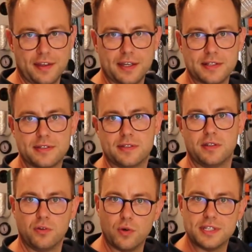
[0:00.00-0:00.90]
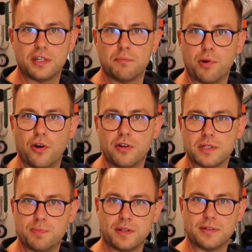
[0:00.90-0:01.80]
these noisy
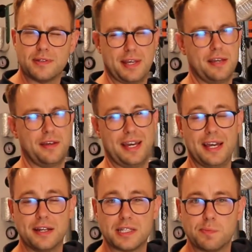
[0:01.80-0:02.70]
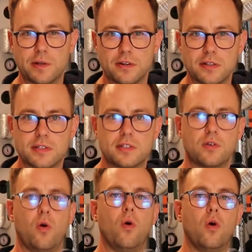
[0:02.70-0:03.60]
components because they're either inexperienced
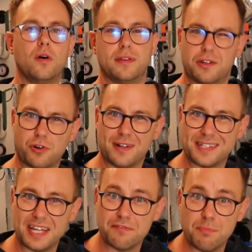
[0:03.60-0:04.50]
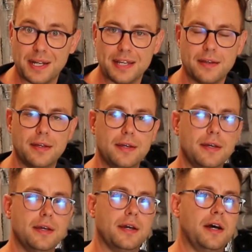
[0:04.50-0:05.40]
or they're trying to save money.
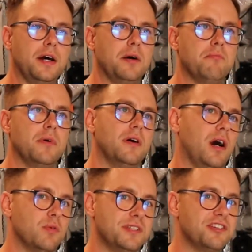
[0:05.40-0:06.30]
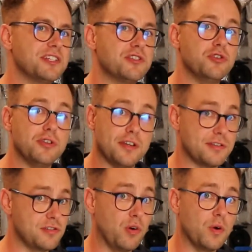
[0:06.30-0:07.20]
I would suggest to you that
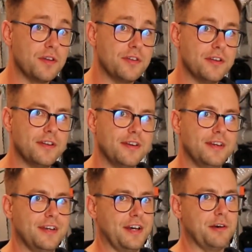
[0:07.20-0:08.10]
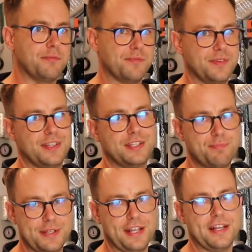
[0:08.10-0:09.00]
it's not worth it.
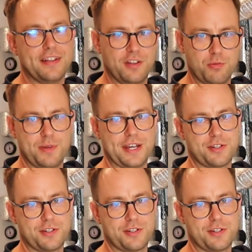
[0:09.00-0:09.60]
Spend a little bit